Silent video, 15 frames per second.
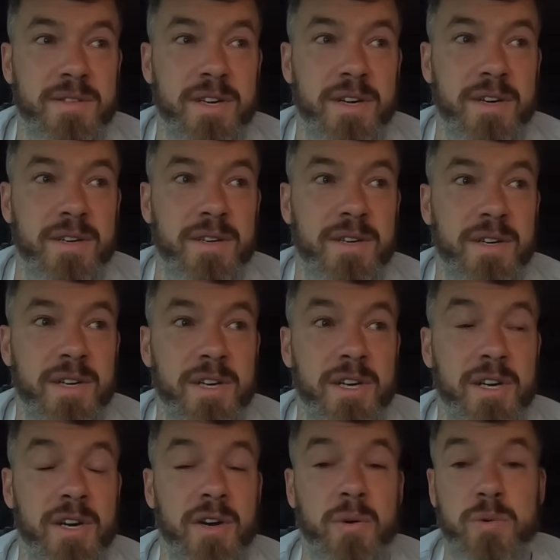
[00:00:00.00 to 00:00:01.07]
So
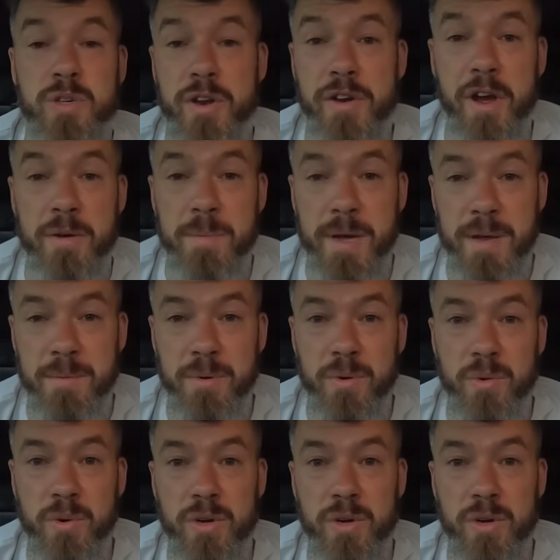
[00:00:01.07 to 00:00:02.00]
I also know people